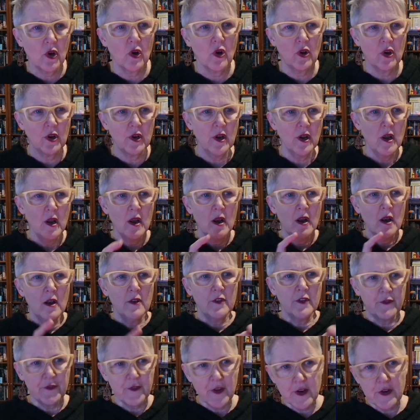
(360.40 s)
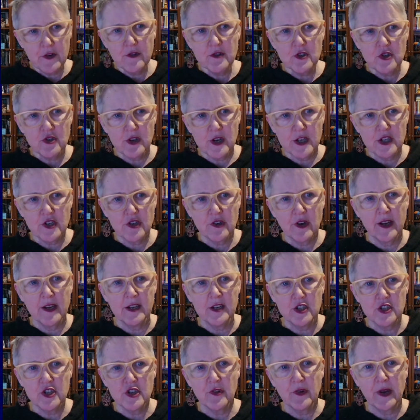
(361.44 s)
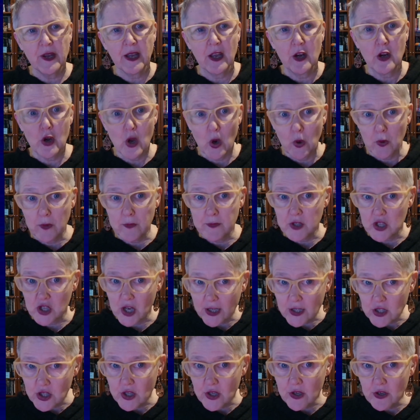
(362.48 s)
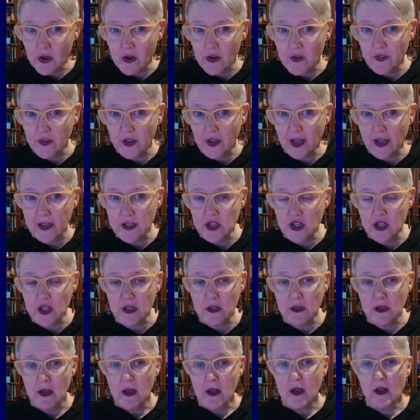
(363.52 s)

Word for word: on the Federal Treasurer issuing a no objection notification,